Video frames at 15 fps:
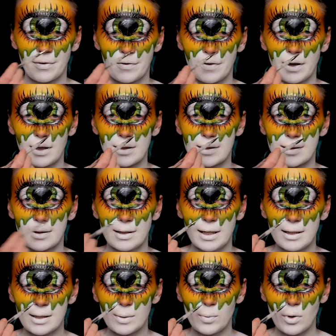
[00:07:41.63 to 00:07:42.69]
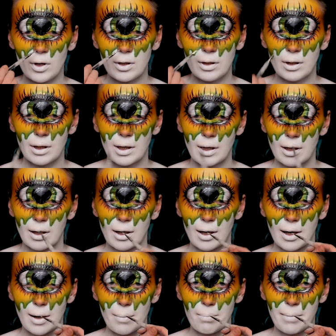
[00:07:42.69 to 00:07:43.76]
Fix this one,
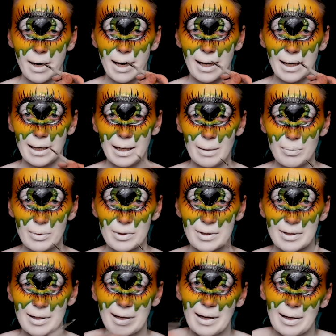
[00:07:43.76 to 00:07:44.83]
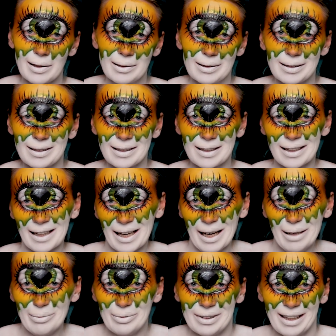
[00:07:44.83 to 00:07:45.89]
my lips, and
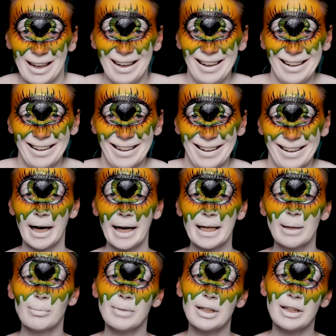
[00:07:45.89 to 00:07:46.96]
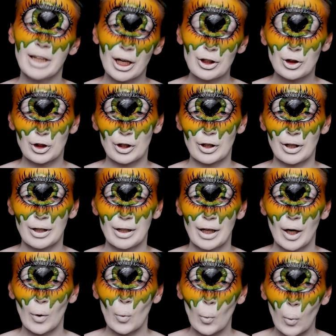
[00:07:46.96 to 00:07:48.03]
I'm done. I am not sure
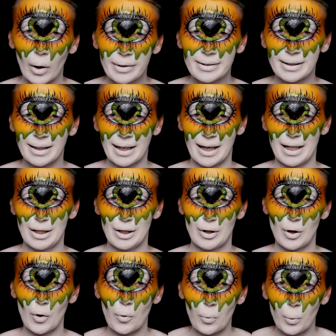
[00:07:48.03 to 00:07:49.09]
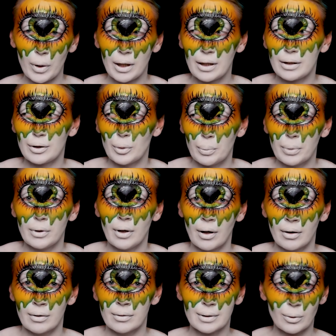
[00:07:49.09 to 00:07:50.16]
what color of wig to put
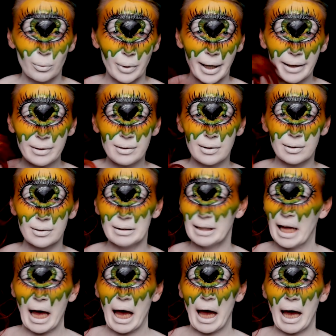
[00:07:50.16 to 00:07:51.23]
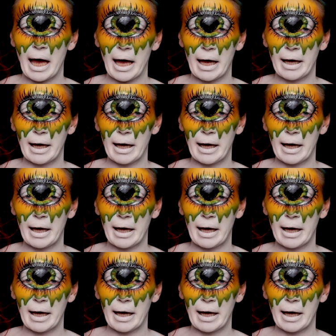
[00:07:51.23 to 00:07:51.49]
on. Red? Nah.